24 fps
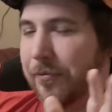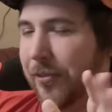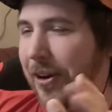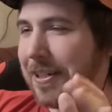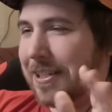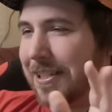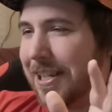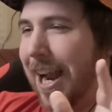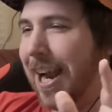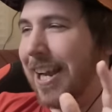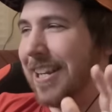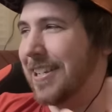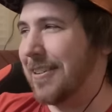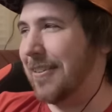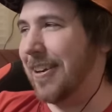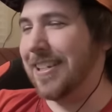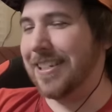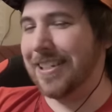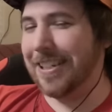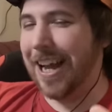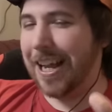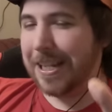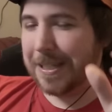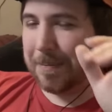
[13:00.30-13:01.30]
For science
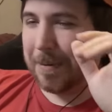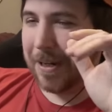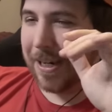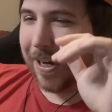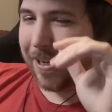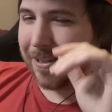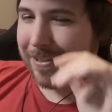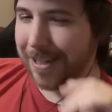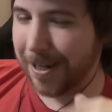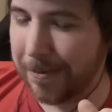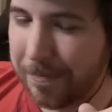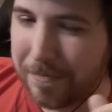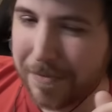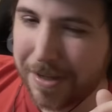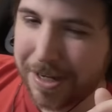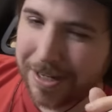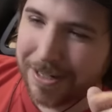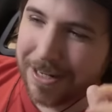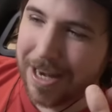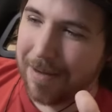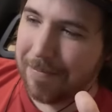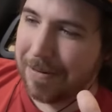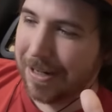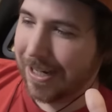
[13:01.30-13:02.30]
reasons, not because
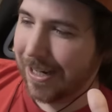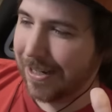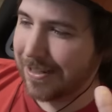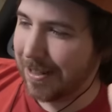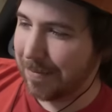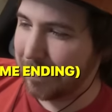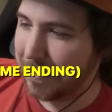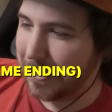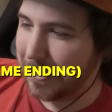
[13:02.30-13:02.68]
of...